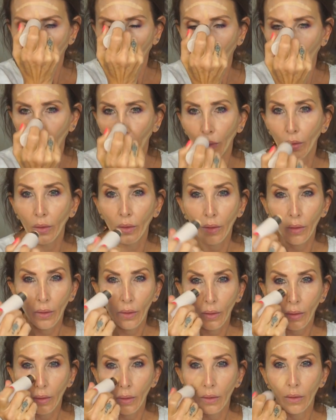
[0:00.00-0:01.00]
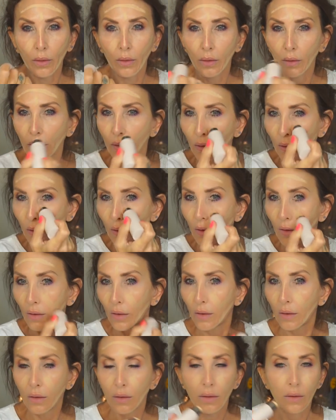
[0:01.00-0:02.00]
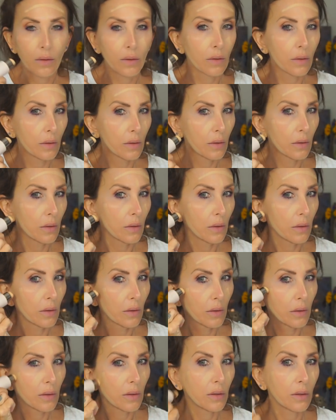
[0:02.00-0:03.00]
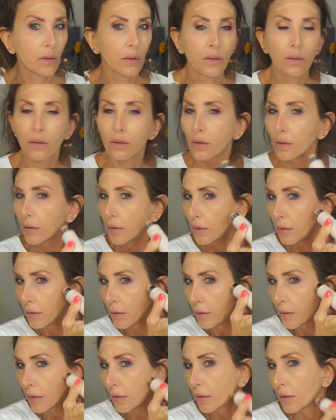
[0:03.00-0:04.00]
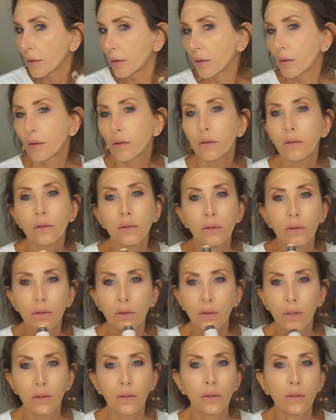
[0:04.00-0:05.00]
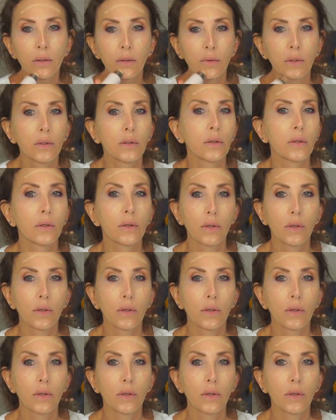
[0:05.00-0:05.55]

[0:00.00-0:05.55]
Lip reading: (silence)